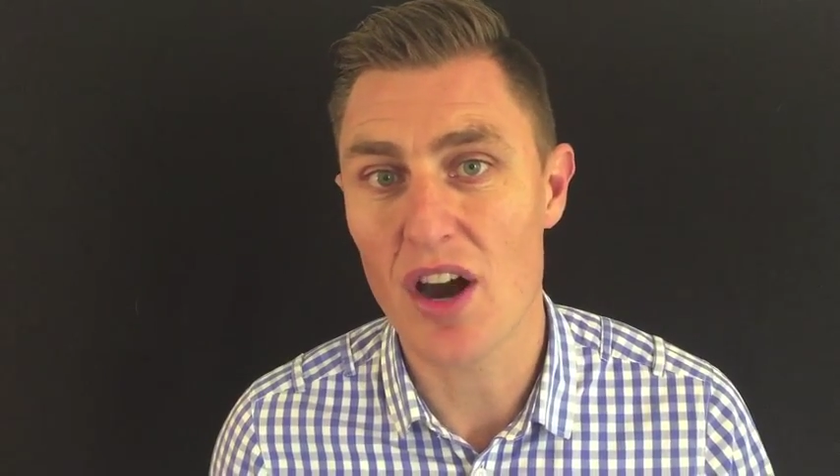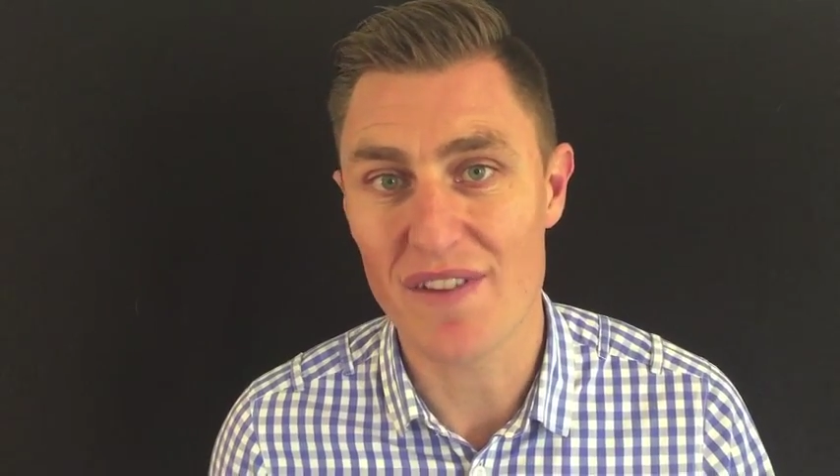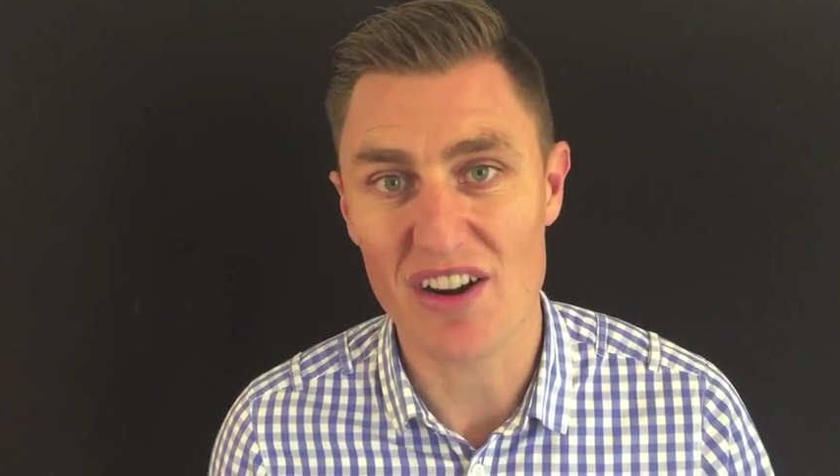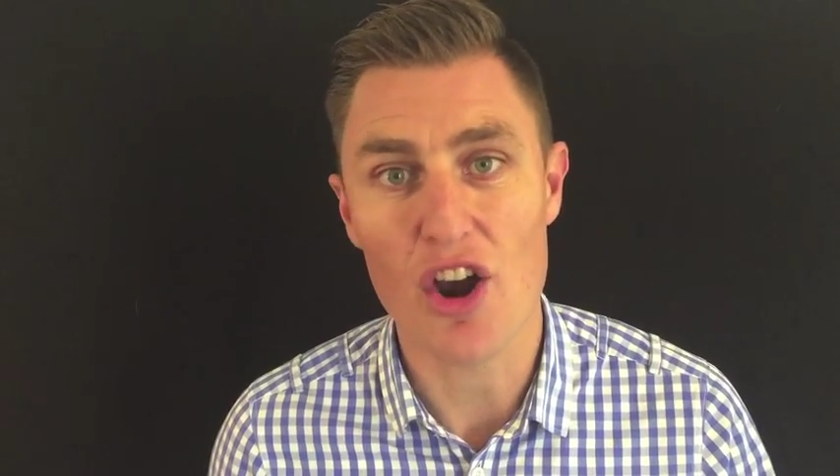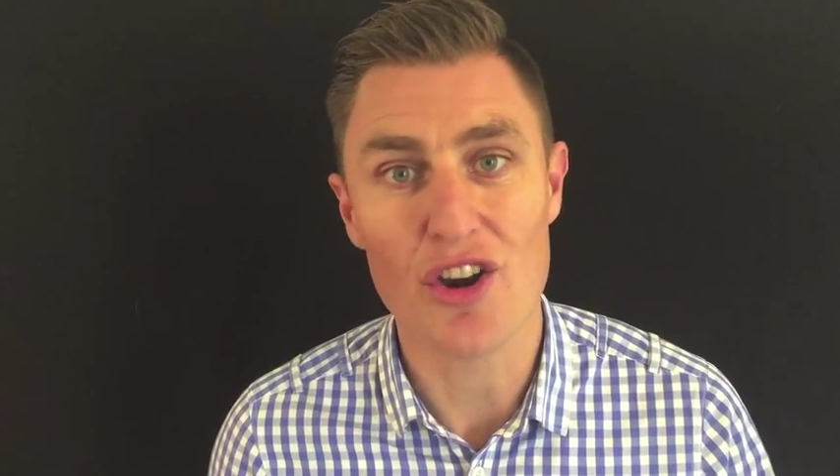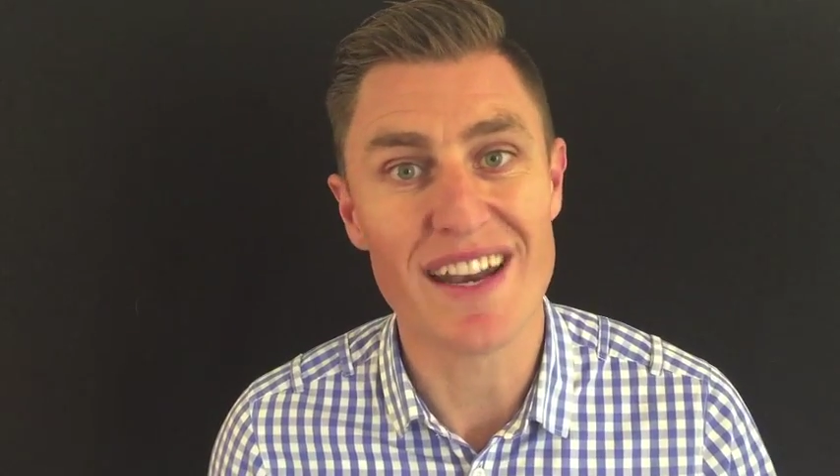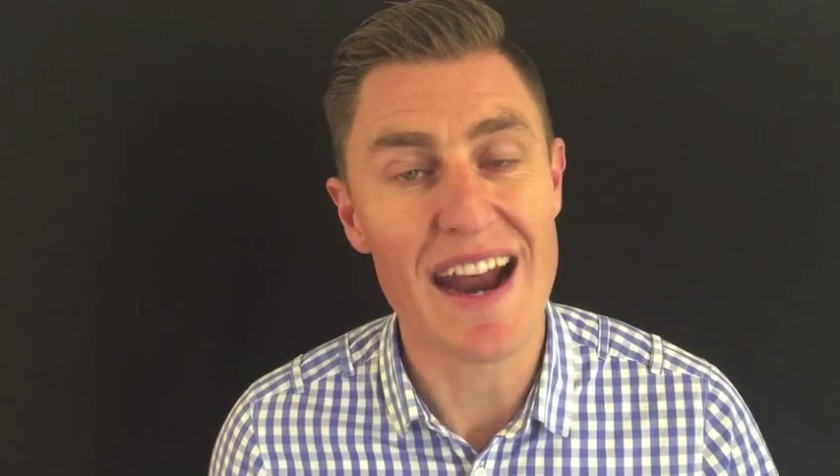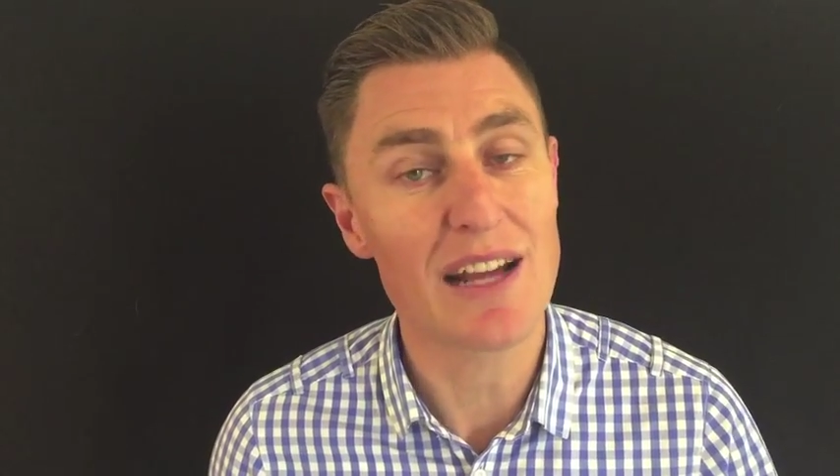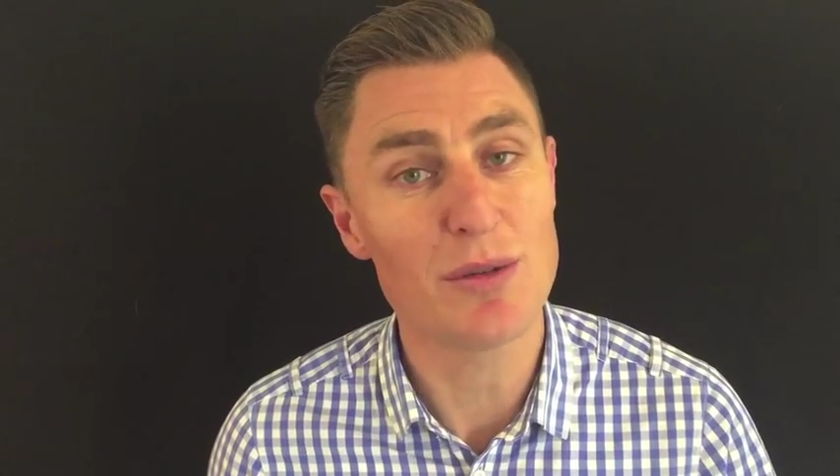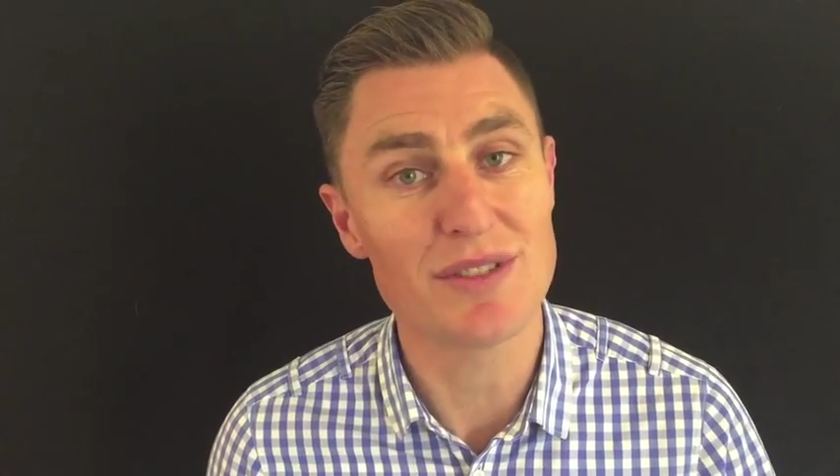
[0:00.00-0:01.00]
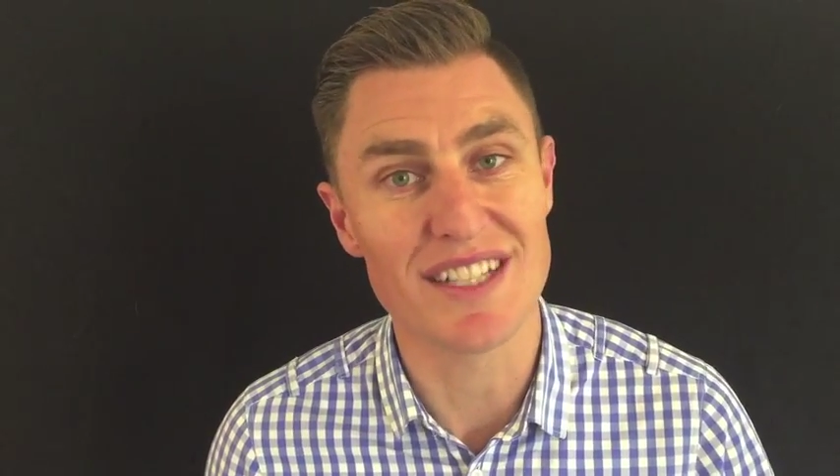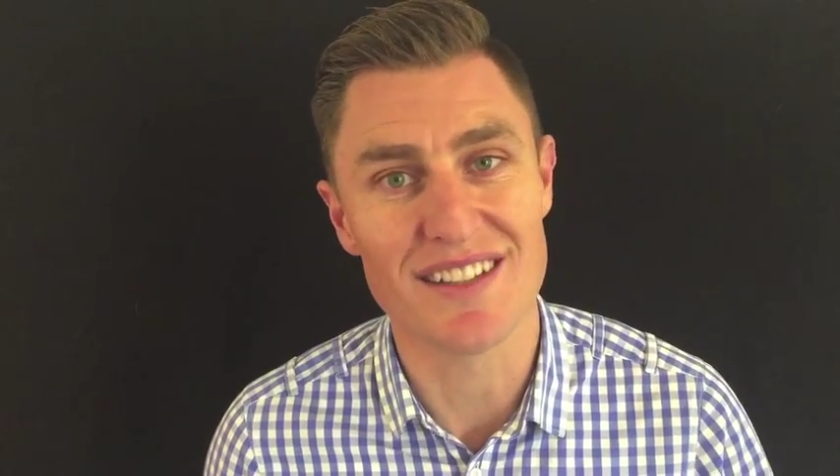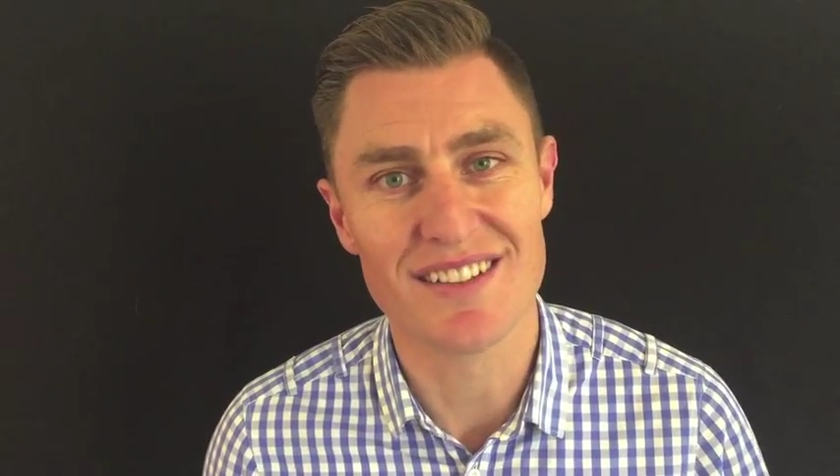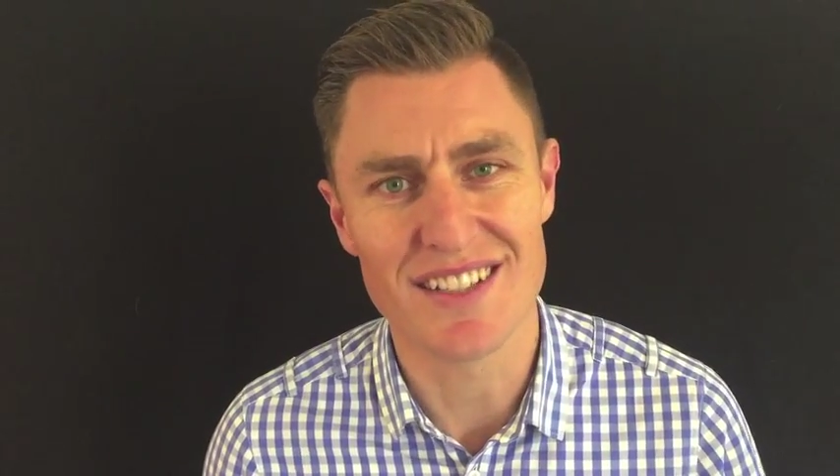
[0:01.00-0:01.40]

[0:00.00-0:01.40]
of our own inadequacy,